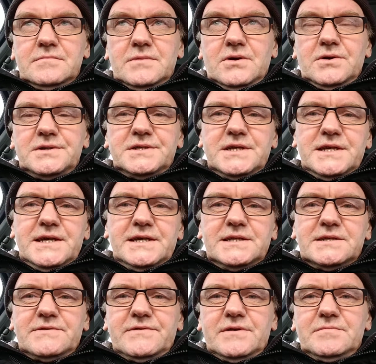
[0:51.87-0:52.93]
odds and
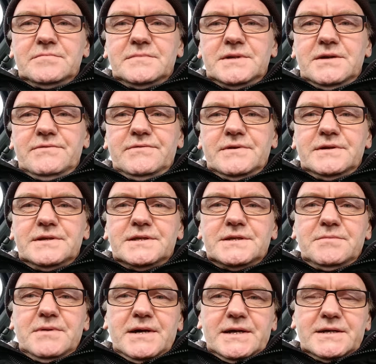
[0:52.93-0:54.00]
ends from different
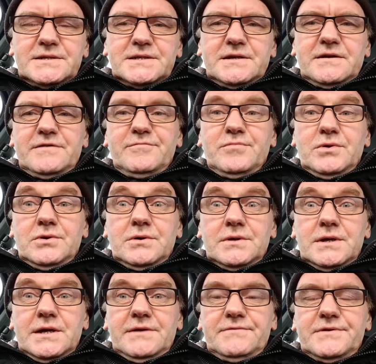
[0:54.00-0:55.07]
tobaccos that I've
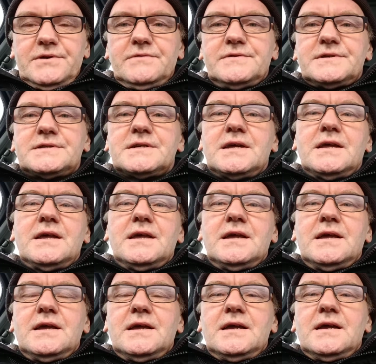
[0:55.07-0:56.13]
bought, leftovers,
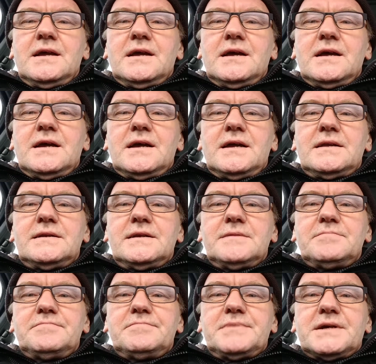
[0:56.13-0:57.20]
and it
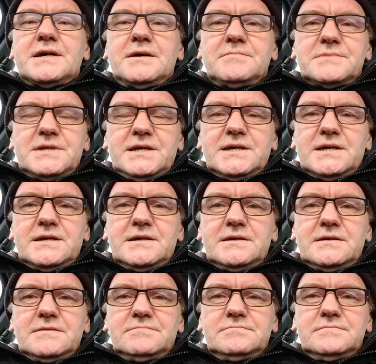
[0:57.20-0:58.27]
becomes like
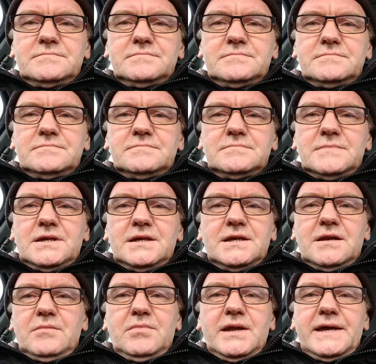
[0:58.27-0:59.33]
a
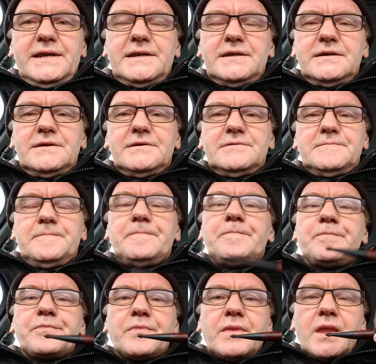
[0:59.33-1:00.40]
little blend,
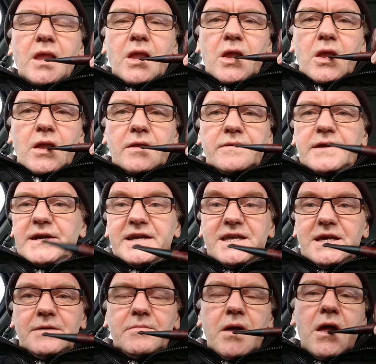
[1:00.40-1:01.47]
that I
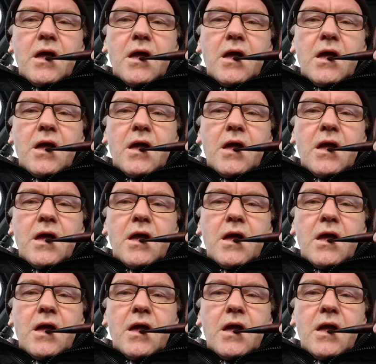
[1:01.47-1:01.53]
keep.